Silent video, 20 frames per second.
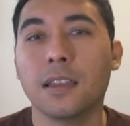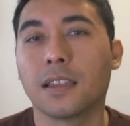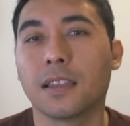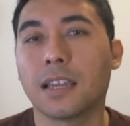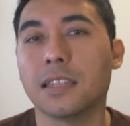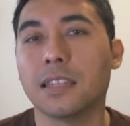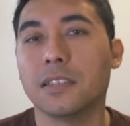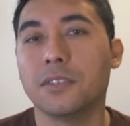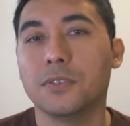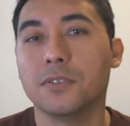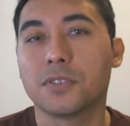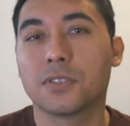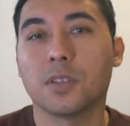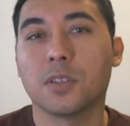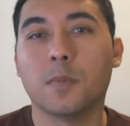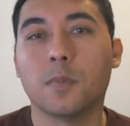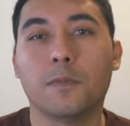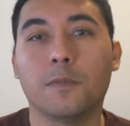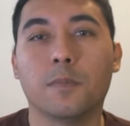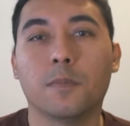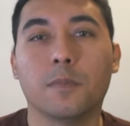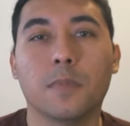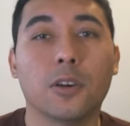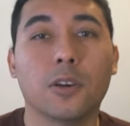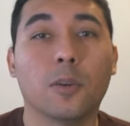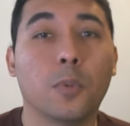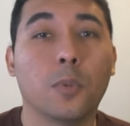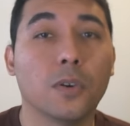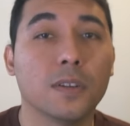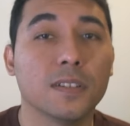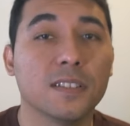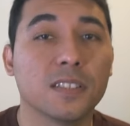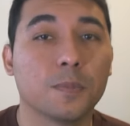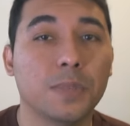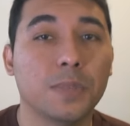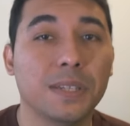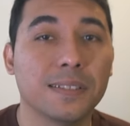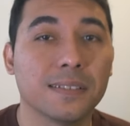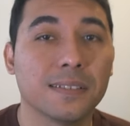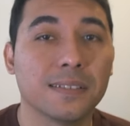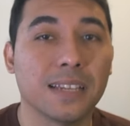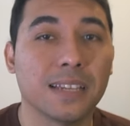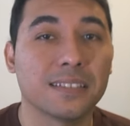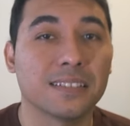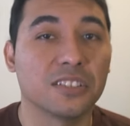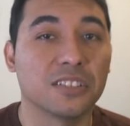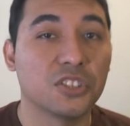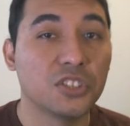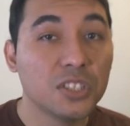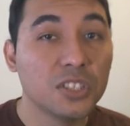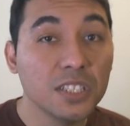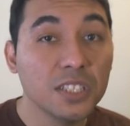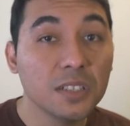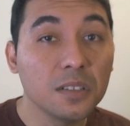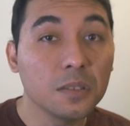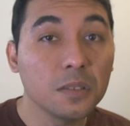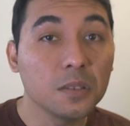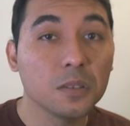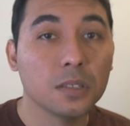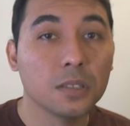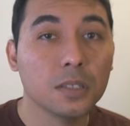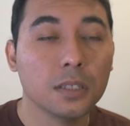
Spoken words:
Can I use some of my opponent's pieces as a shield